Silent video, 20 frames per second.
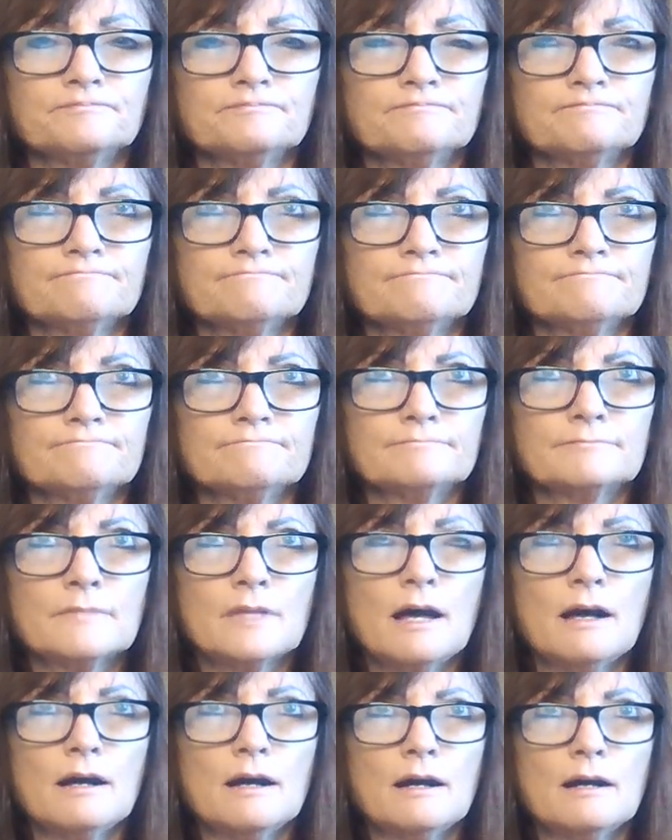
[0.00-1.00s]
in
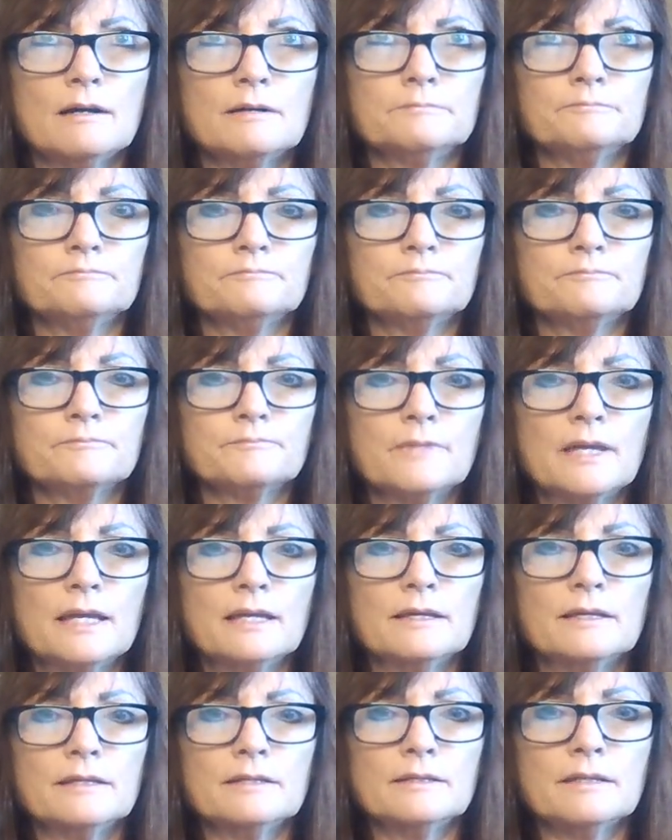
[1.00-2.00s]
um,
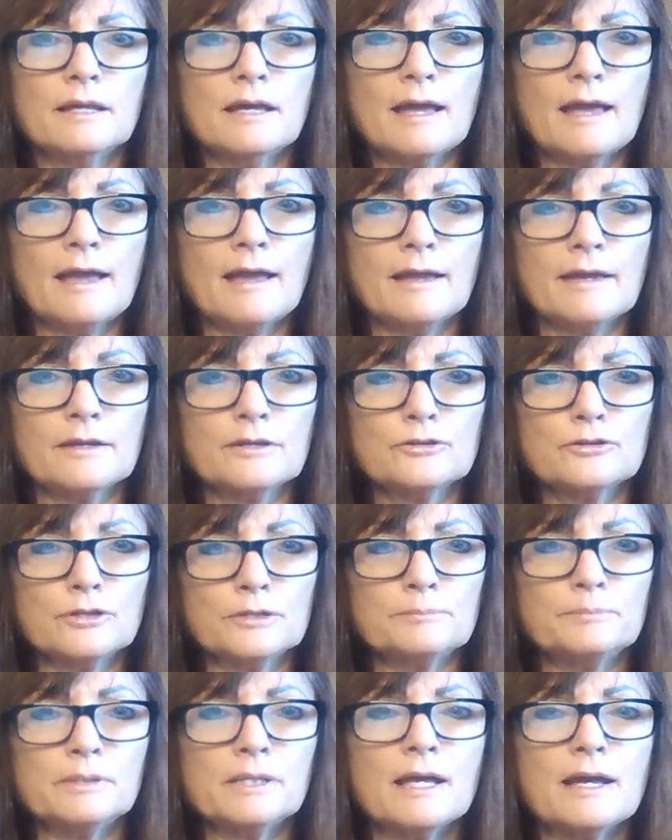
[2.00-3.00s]
in a
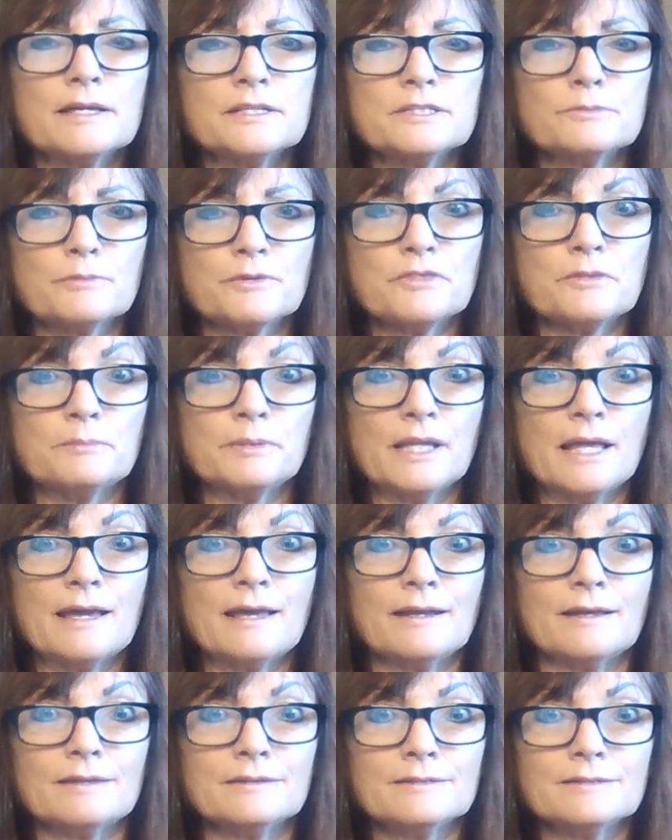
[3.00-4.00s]
good place with the
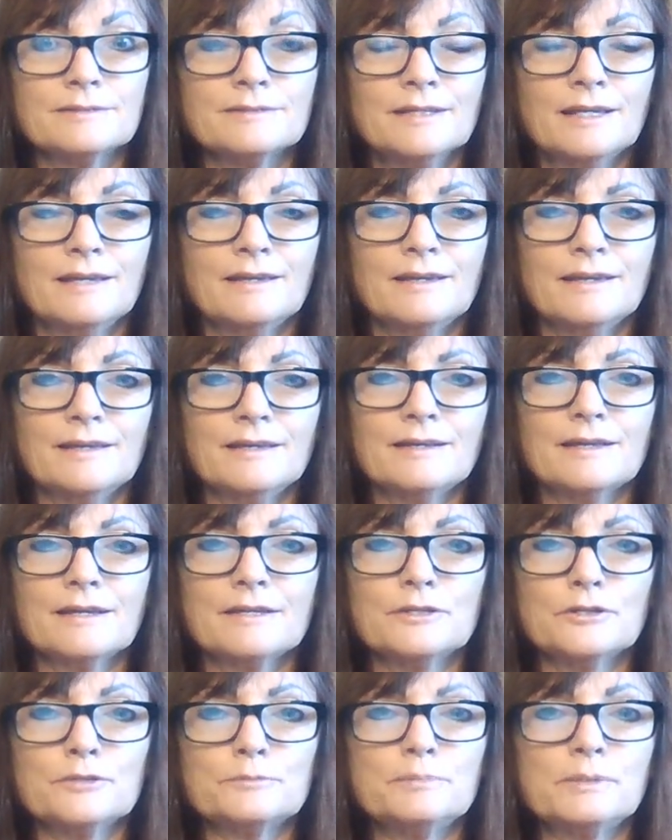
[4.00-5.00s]
planet, in a
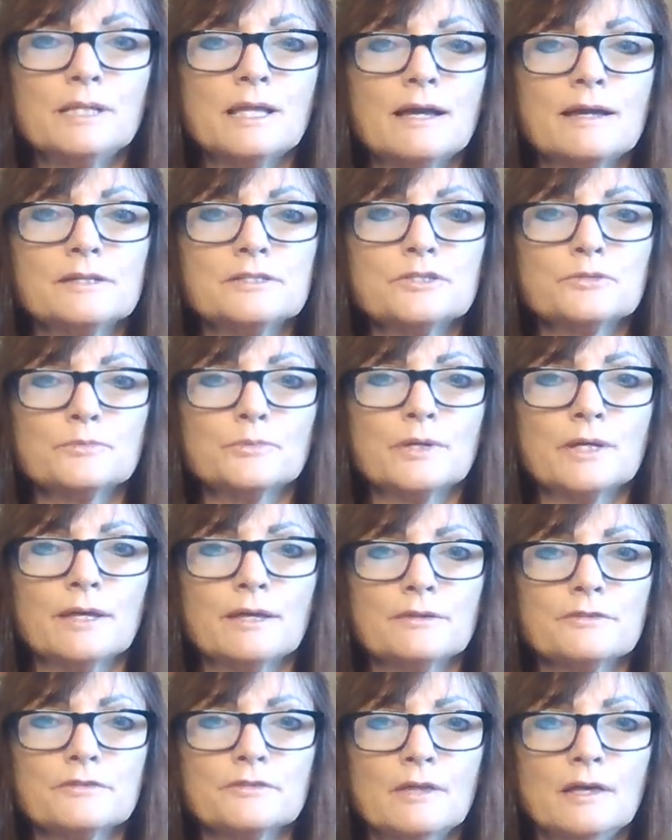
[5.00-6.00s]
good place
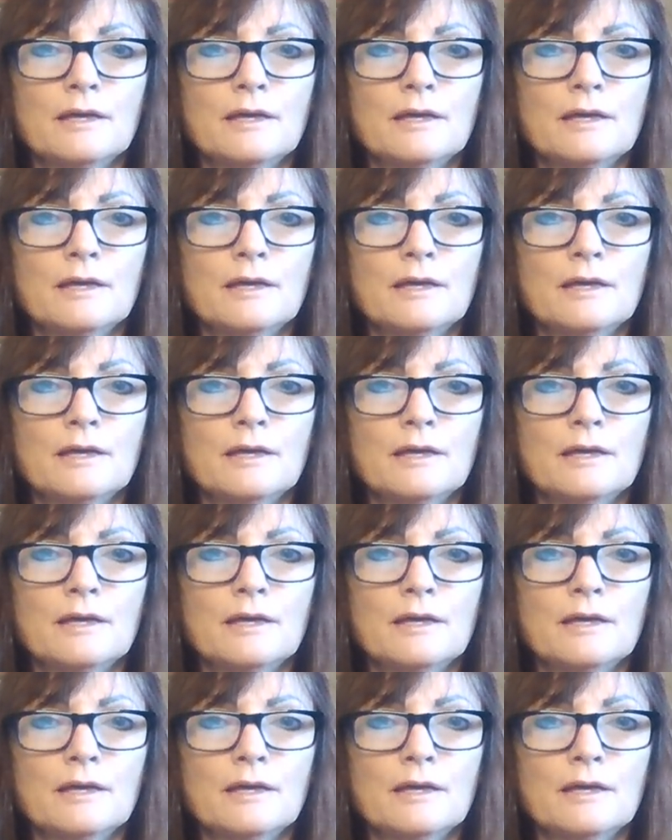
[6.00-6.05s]
with